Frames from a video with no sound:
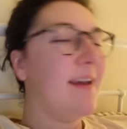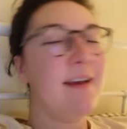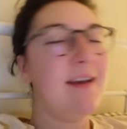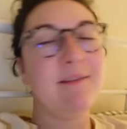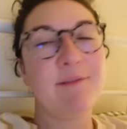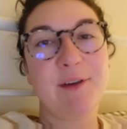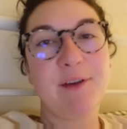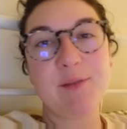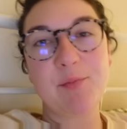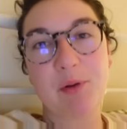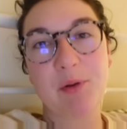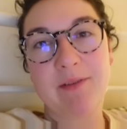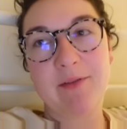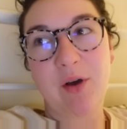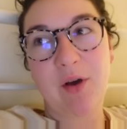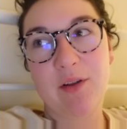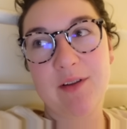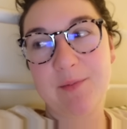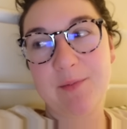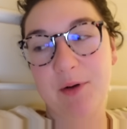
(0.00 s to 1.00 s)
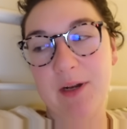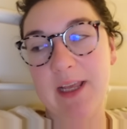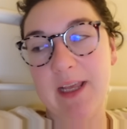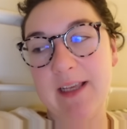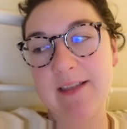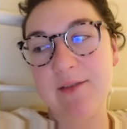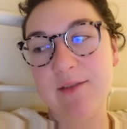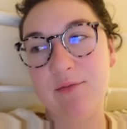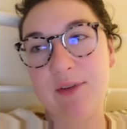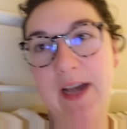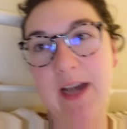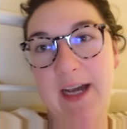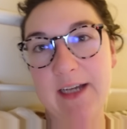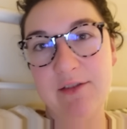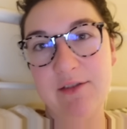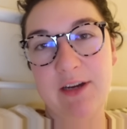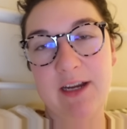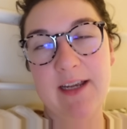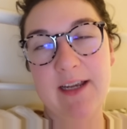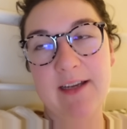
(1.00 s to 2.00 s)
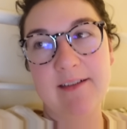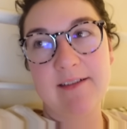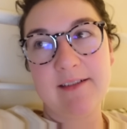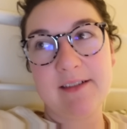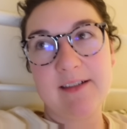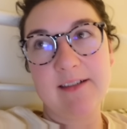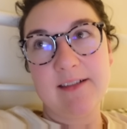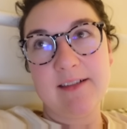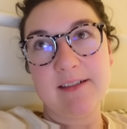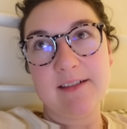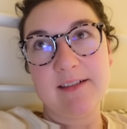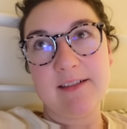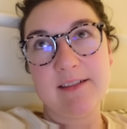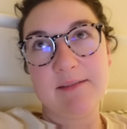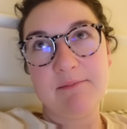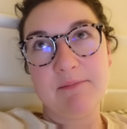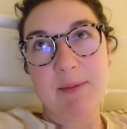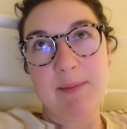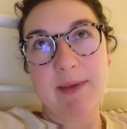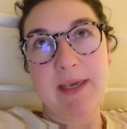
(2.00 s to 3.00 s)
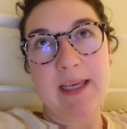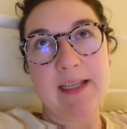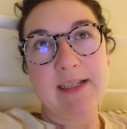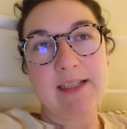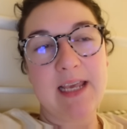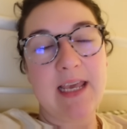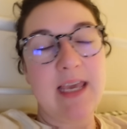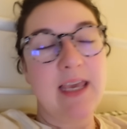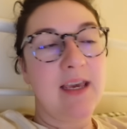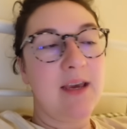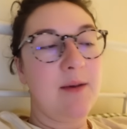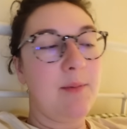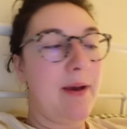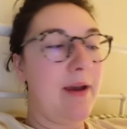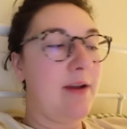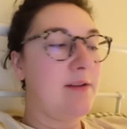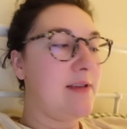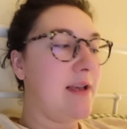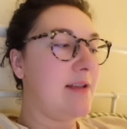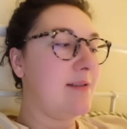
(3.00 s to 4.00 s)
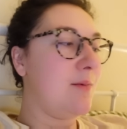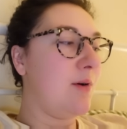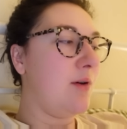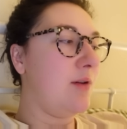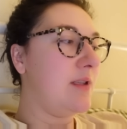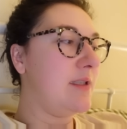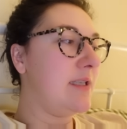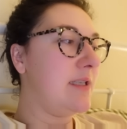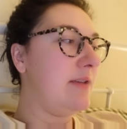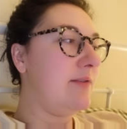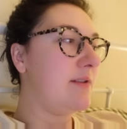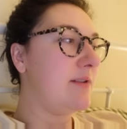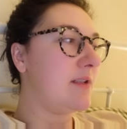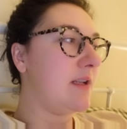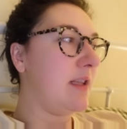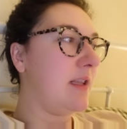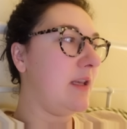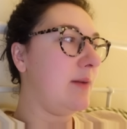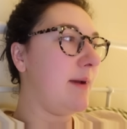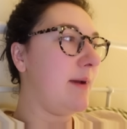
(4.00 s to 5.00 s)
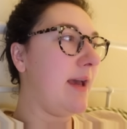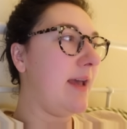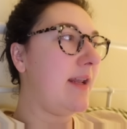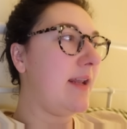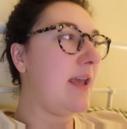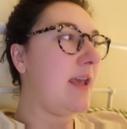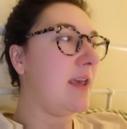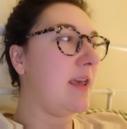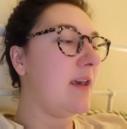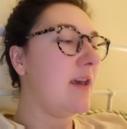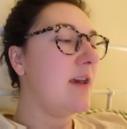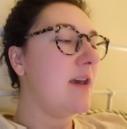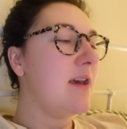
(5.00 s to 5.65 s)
first port of call this morning is to rehydrate. Maybe take a paracetamol and see if it's going to clear my headache.